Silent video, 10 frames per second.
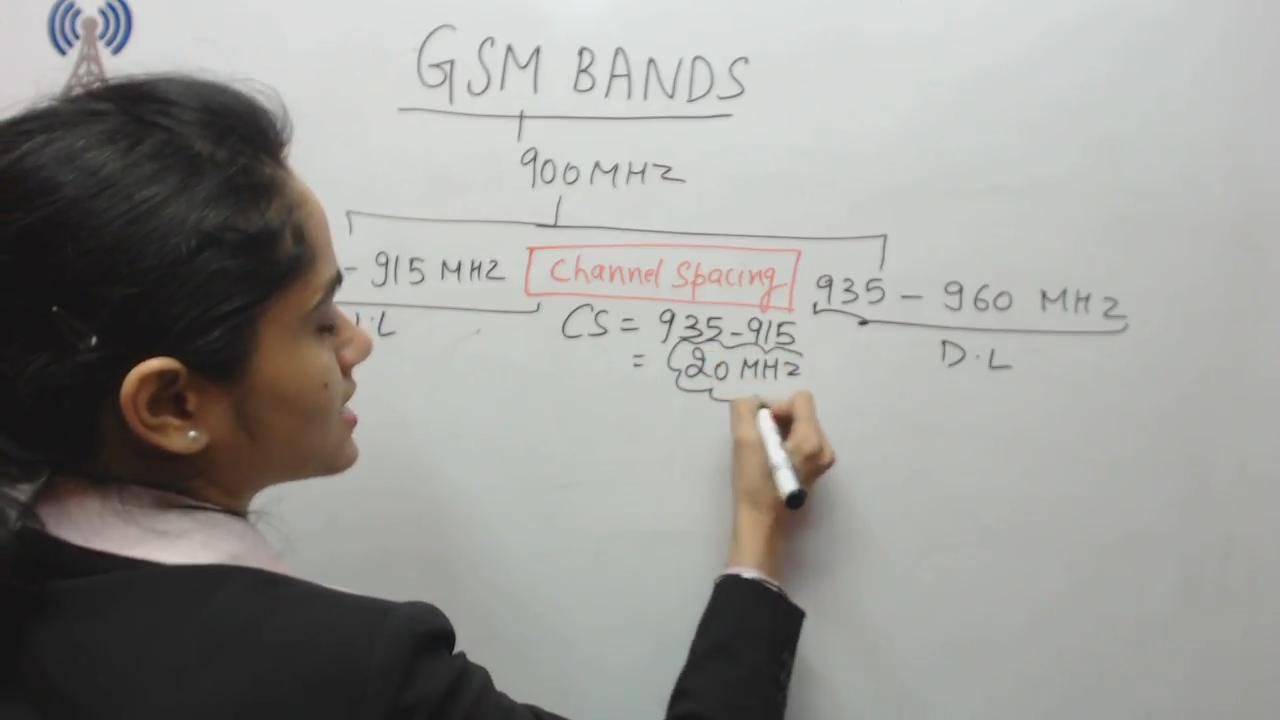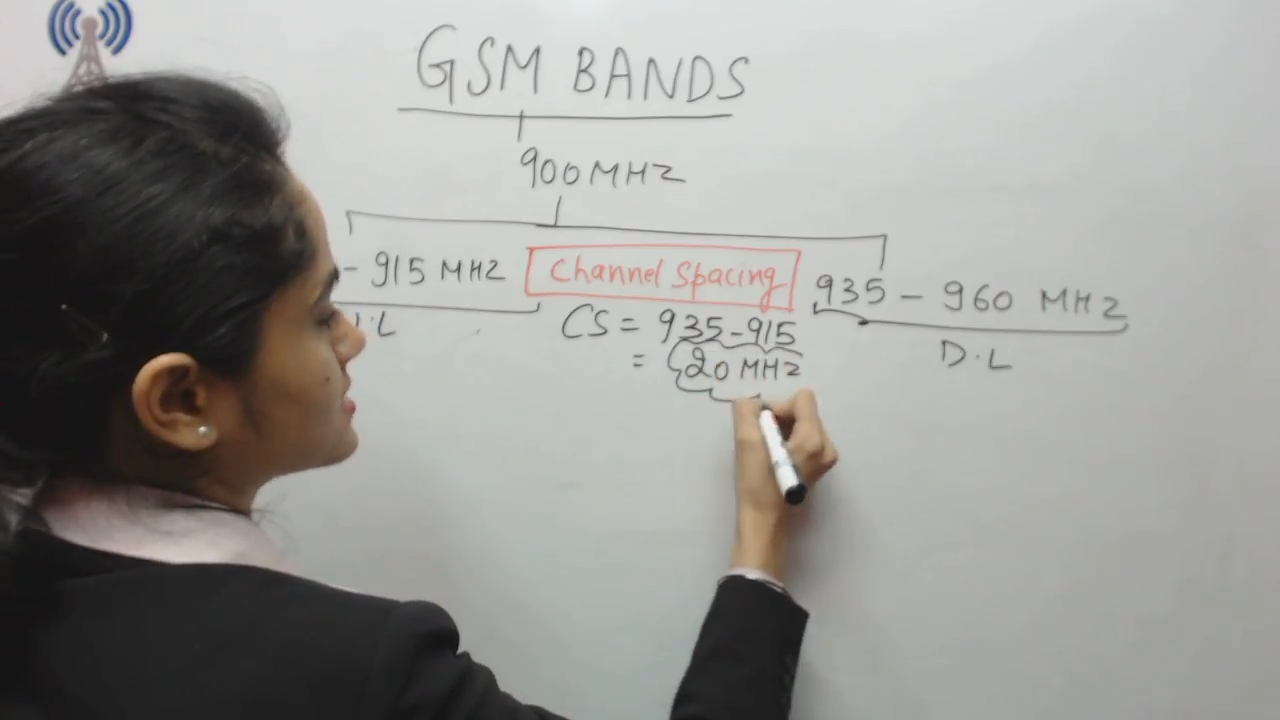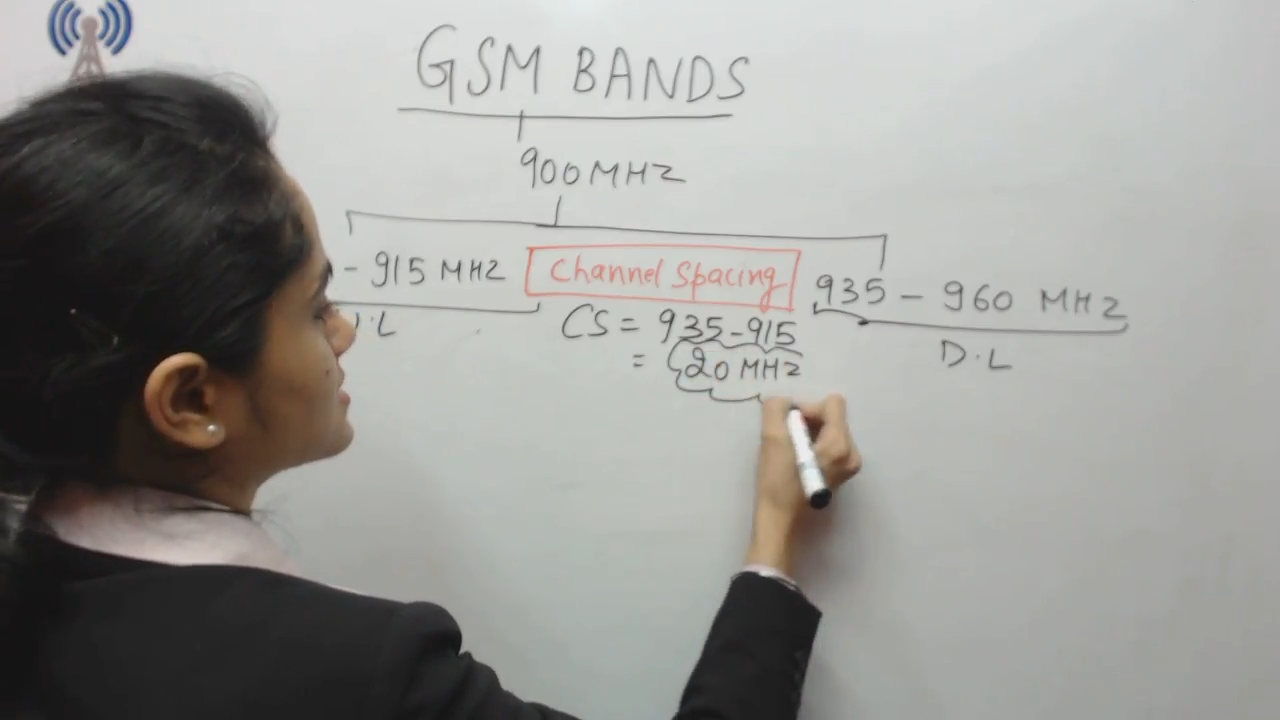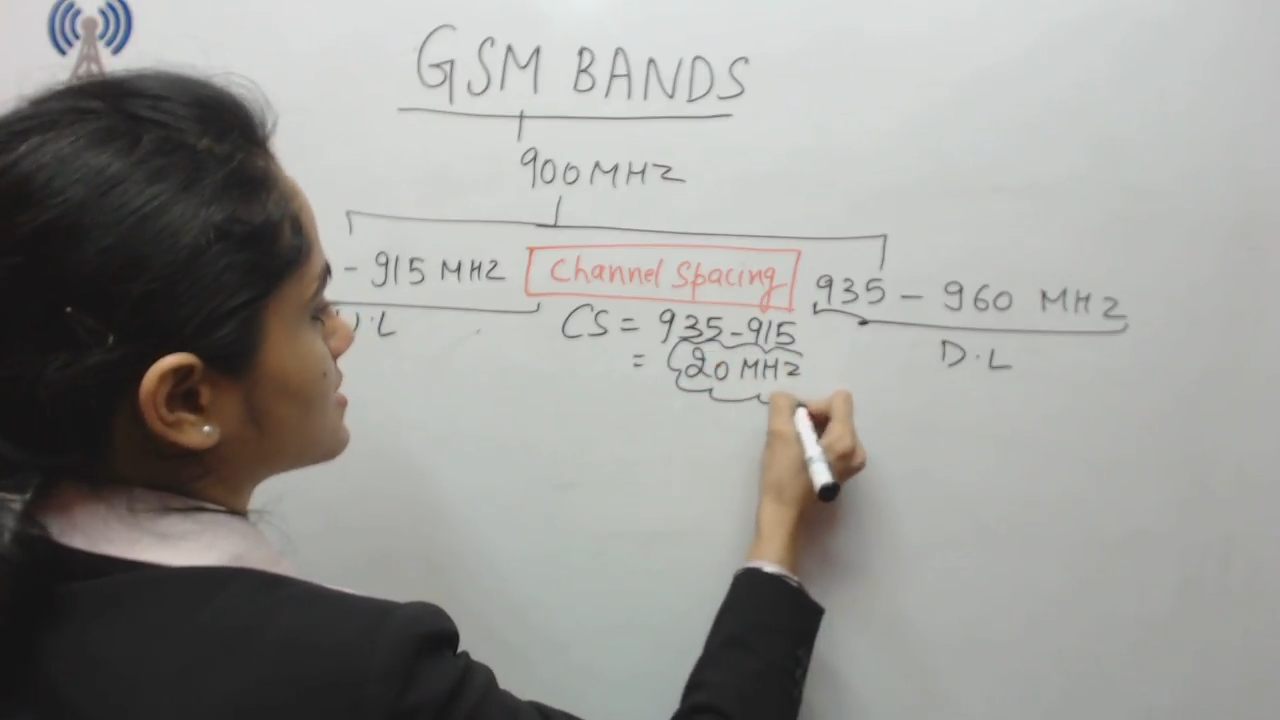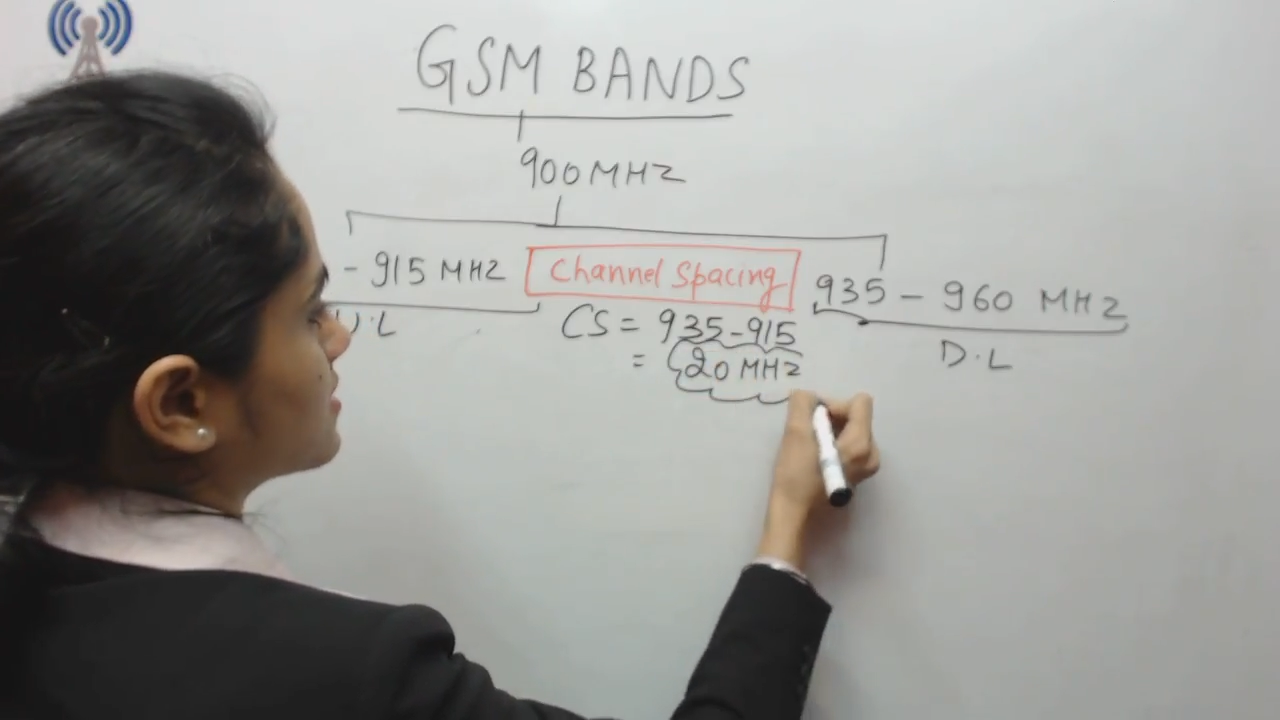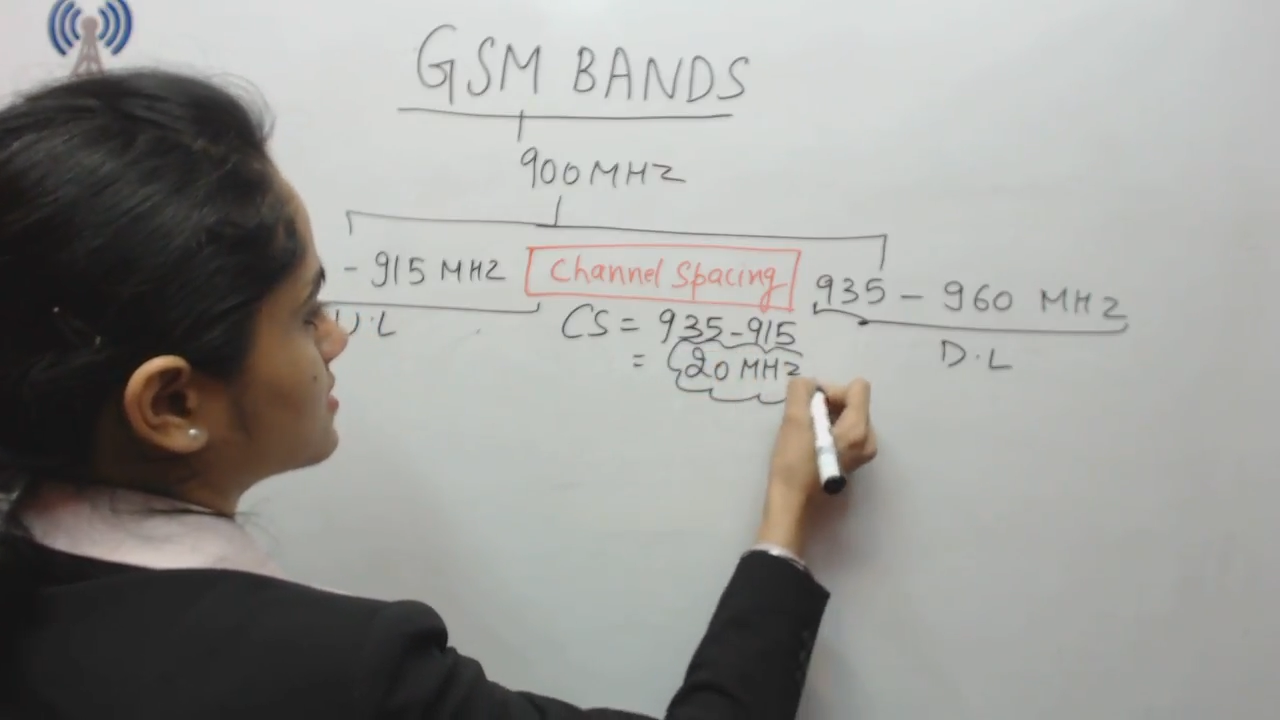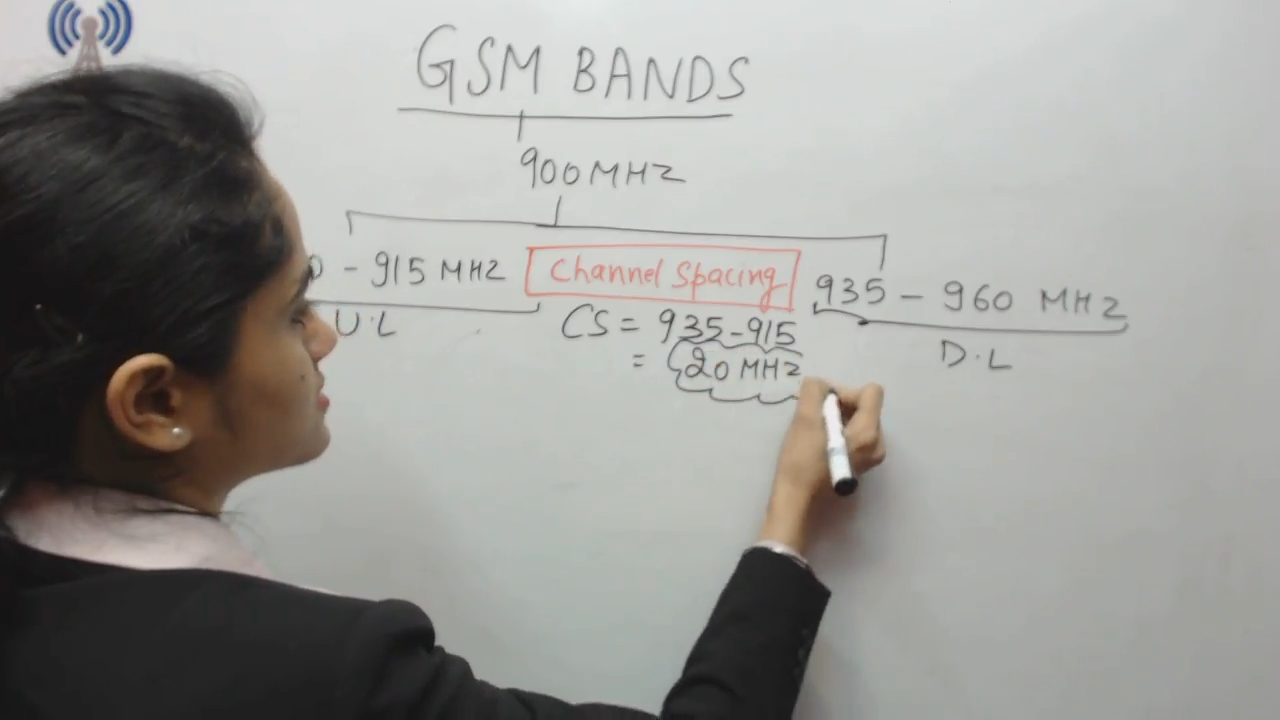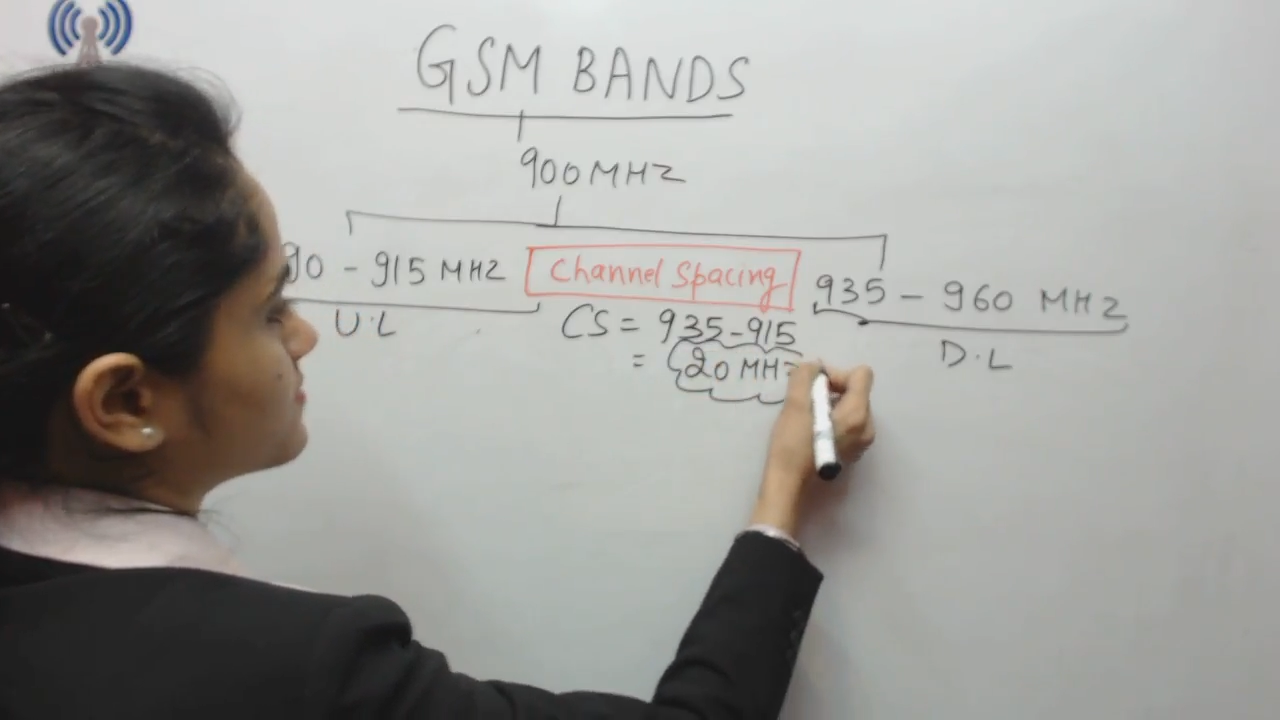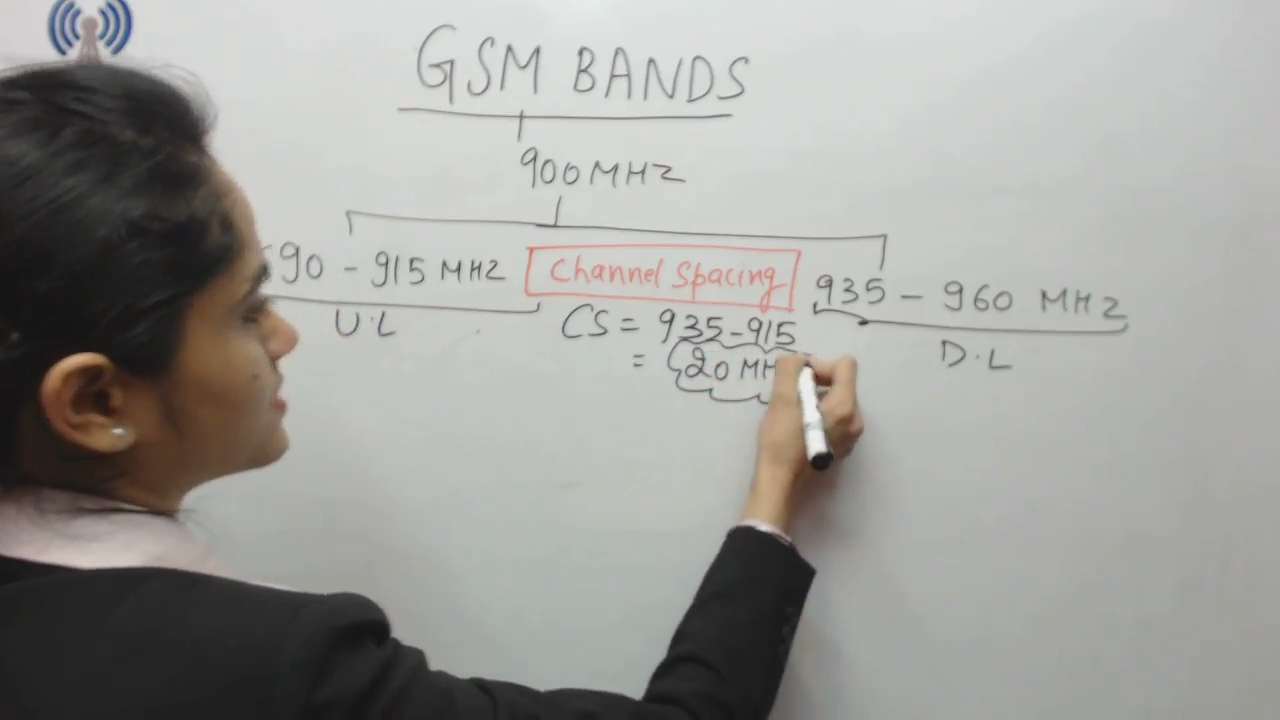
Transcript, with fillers: as a channel